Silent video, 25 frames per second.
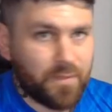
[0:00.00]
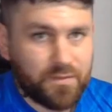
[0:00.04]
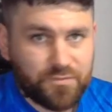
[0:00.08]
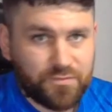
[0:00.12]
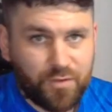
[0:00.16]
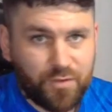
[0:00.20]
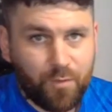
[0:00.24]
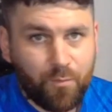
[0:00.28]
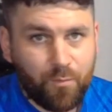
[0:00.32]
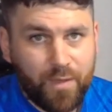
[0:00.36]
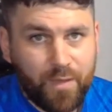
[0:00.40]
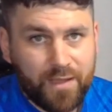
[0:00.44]

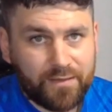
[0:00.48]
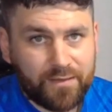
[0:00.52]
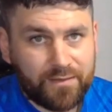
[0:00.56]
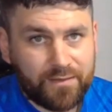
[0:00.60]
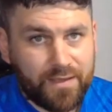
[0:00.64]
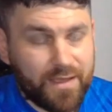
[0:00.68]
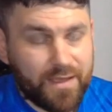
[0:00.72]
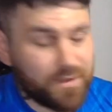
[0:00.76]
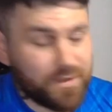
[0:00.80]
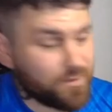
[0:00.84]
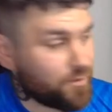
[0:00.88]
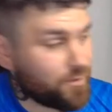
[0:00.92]
Tom
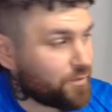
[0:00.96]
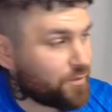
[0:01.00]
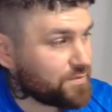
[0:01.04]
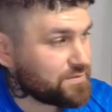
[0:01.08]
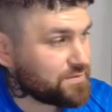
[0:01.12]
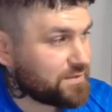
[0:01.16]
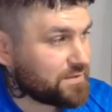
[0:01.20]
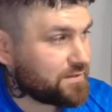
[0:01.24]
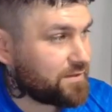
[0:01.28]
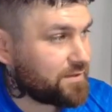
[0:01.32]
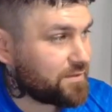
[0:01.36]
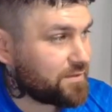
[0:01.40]
Wagner and
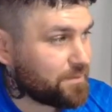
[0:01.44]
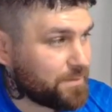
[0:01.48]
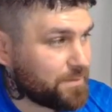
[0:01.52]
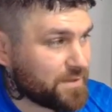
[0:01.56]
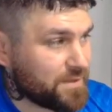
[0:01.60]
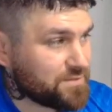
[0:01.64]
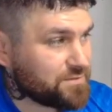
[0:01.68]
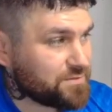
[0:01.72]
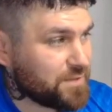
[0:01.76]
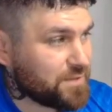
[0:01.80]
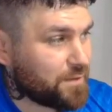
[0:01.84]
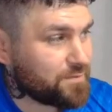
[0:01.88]
Knighthead are the
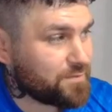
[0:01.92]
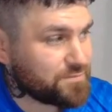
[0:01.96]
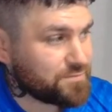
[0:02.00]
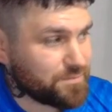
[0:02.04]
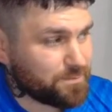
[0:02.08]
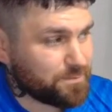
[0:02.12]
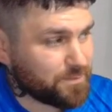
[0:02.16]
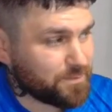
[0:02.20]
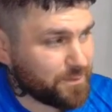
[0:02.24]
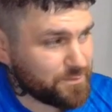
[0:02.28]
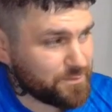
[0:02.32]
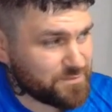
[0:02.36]
best owners
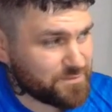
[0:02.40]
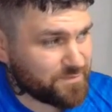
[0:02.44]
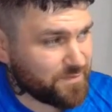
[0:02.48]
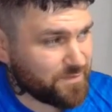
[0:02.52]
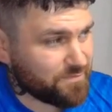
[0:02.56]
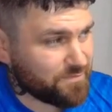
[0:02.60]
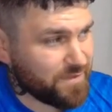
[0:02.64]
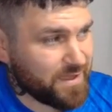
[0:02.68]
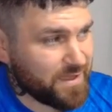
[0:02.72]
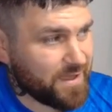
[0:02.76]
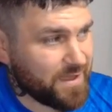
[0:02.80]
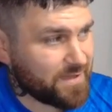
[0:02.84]
that Blues have
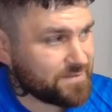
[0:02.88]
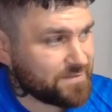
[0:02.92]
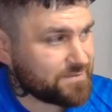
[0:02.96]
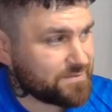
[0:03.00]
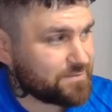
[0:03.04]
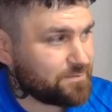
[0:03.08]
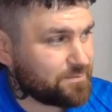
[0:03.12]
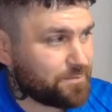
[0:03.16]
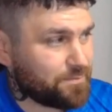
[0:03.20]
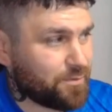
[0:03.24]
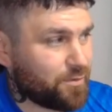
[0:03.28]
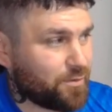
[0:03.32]
ever had
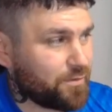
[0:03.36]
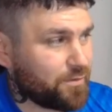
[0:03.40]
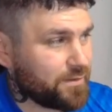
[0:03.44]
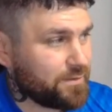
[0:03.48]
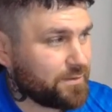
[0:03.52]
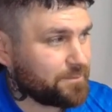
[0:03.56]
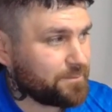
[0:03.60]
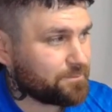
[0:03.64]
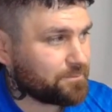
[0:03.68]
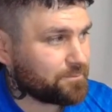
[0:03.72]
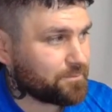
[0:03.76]
by